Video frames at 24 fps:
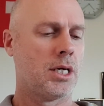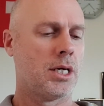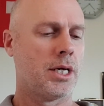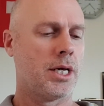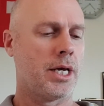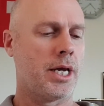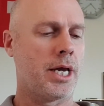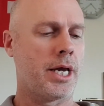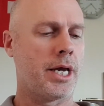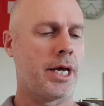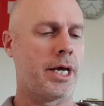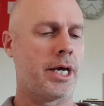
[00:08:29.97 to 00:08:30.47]

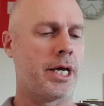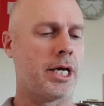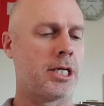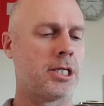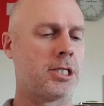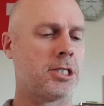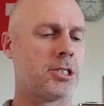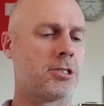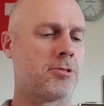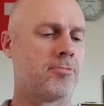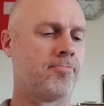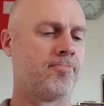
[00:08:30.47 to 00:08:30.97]

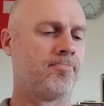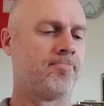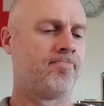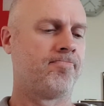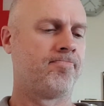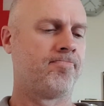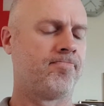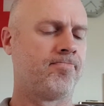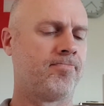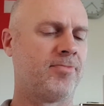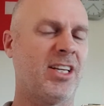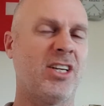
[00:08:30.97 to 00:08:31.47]
and
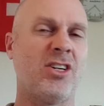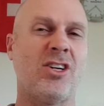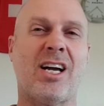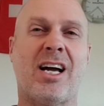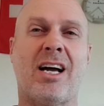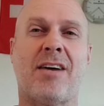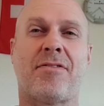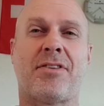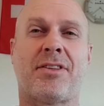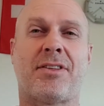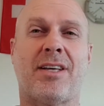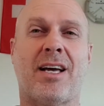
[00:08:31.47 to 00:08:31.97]
they do
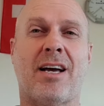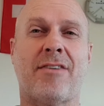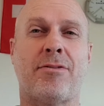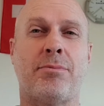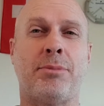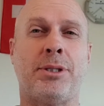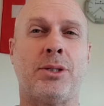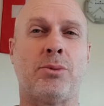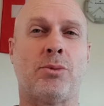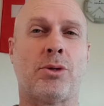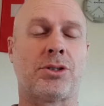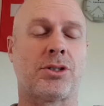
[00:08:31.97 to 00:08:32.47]
half a
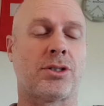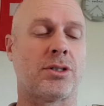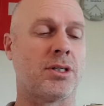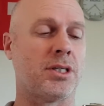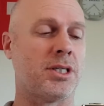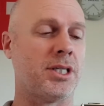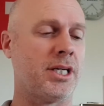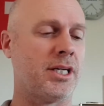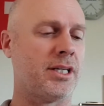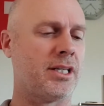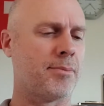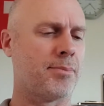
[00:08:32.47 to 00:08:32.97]
million watches a
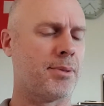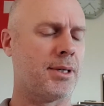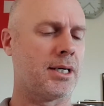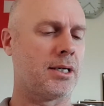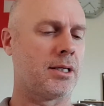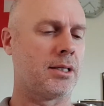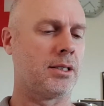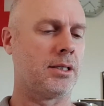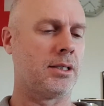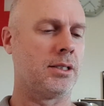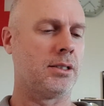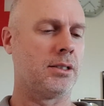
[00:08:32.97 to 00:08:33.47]
year. They're part
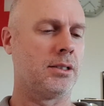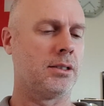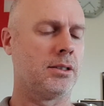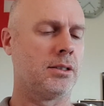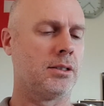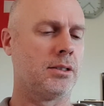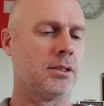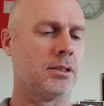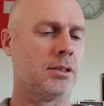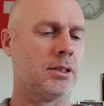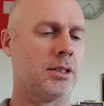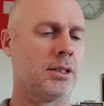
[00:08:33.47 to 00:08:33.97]
of the
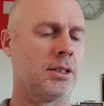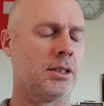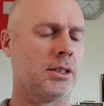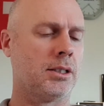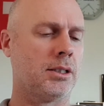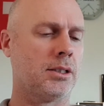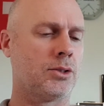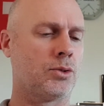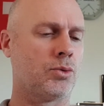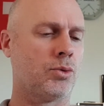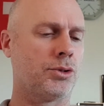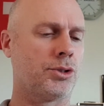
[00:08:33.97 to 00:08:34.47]

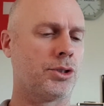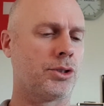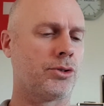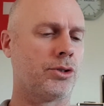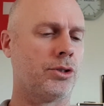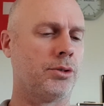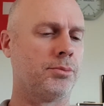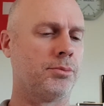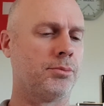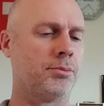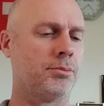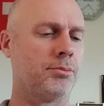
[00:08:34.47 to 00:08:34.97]
Swatch
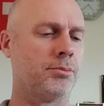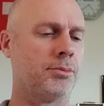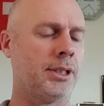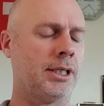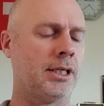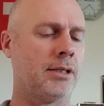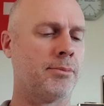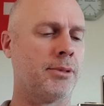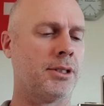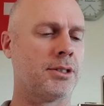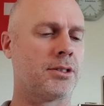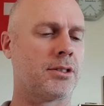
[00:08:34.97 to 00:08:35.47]
Group.
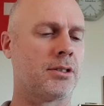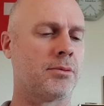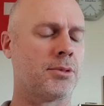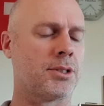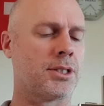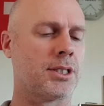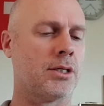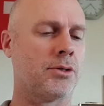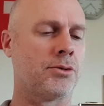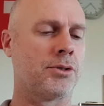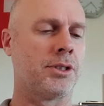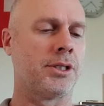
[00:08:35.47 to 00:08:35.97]
Now most of them are
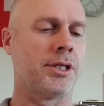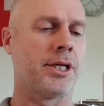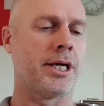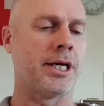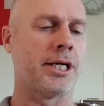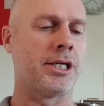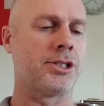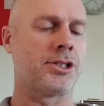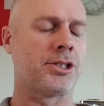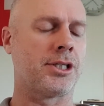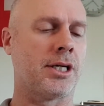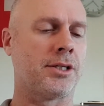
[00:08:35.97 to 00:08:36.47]
sold in
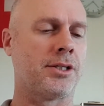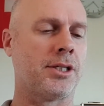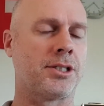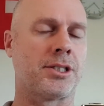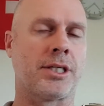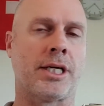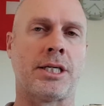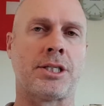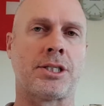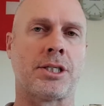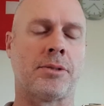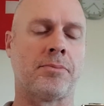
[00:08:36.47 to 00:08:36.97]
Southeast
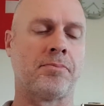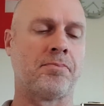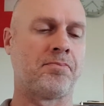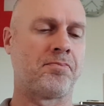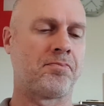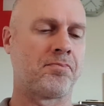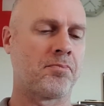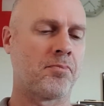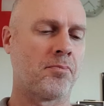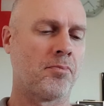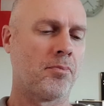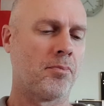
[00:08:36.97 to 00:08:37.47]
Asia
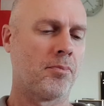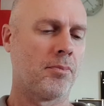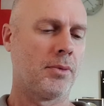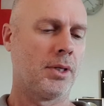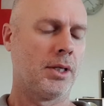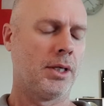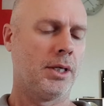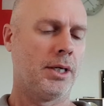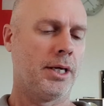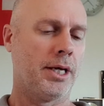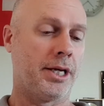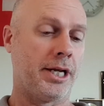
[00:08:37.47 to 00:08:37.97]

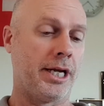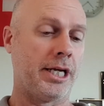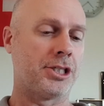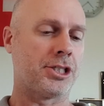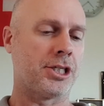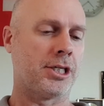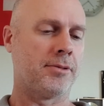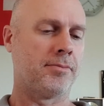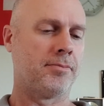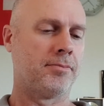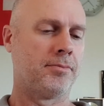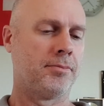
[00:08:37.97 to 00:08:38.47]
and
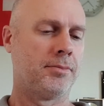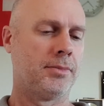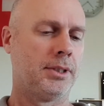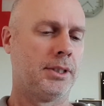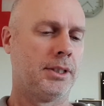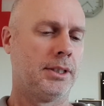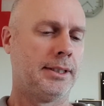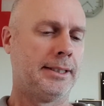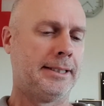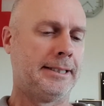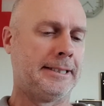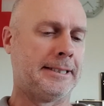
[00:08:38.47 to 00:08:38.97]
Asia.
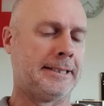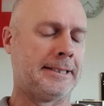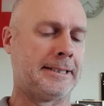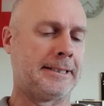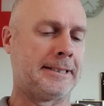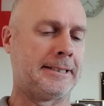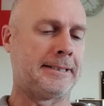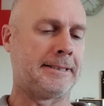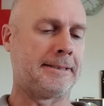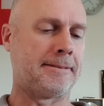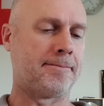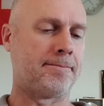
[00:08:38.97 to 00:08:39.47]

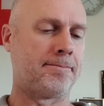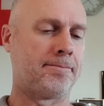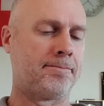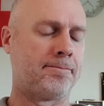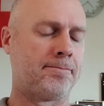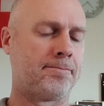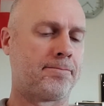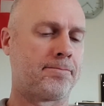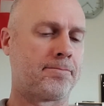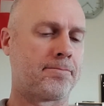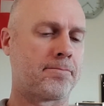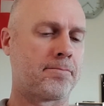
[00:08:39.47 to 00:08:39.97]
In
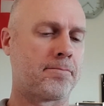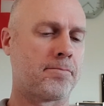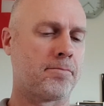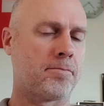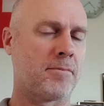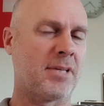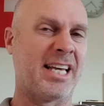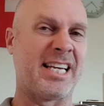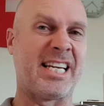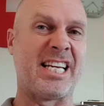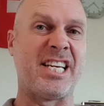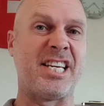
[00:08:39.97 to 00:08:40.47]

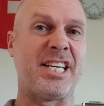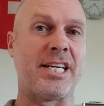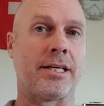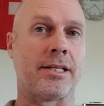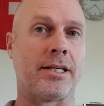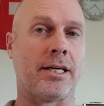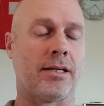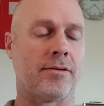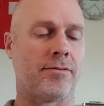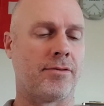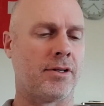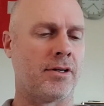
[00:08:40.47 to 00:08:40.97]
India,
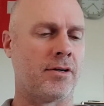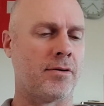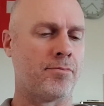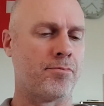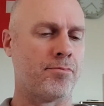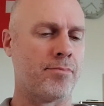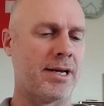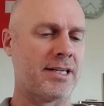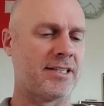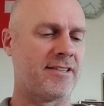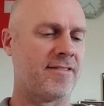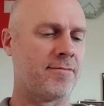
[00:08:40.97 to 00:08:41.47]
they're a
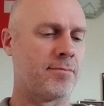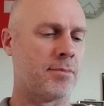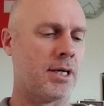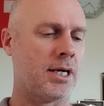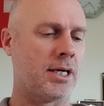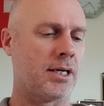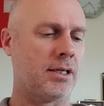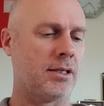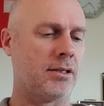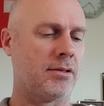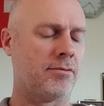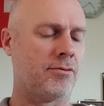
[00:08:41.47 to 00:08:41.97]
massive
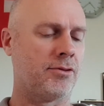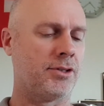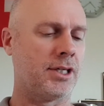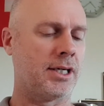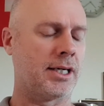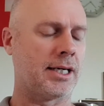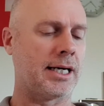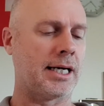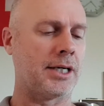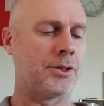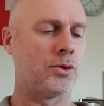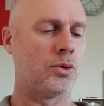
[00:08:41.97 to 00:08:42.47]
market. So
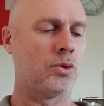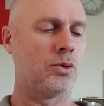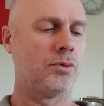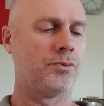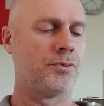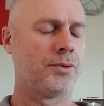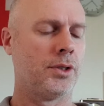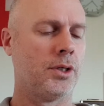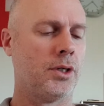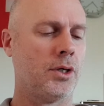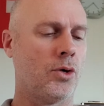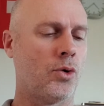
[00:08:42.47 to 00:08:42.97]

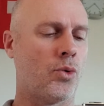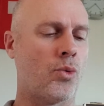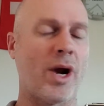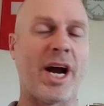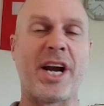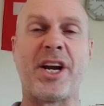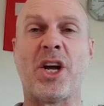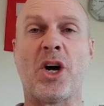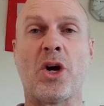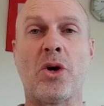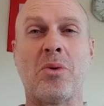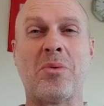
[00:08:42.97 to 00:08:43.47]

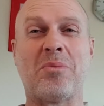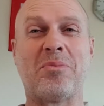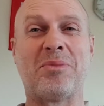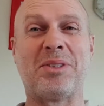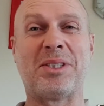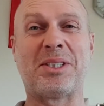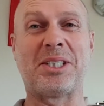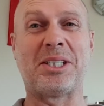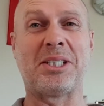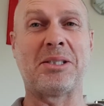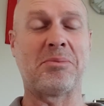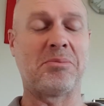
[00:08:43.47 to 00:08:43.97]
Rado, we
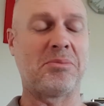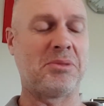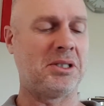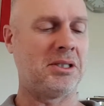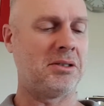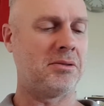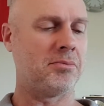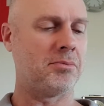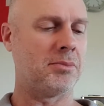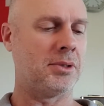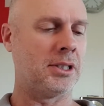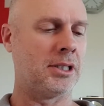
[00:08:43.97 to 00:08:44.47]
see them
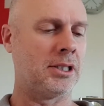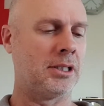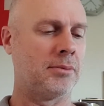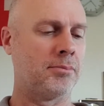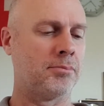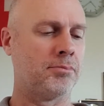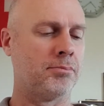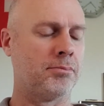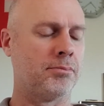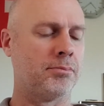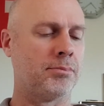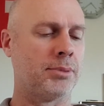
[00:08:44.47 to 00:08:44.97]
here,
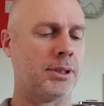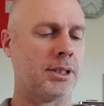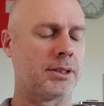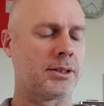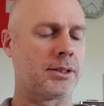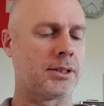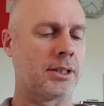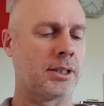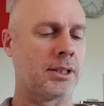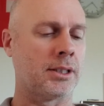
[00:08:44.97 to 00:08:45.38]
but